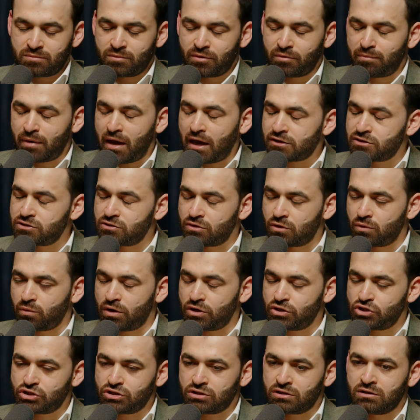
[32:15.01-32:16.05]
But back to your
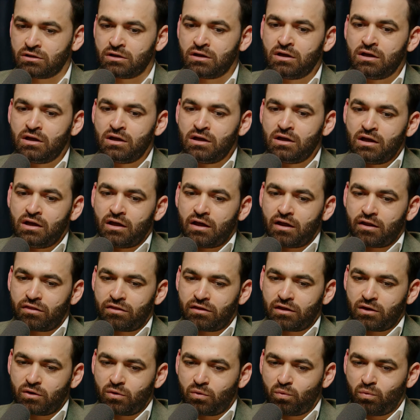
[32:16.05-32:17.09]
question, I
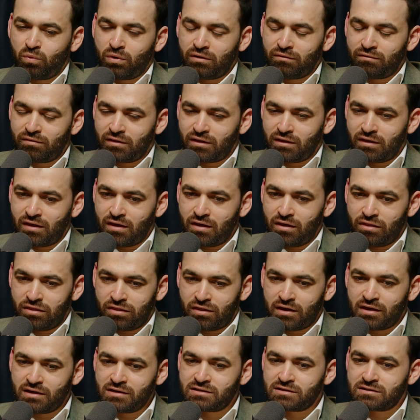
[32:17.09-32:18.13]
think one of the key
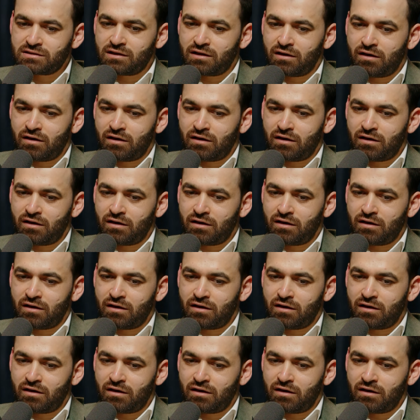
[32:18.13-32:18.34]
things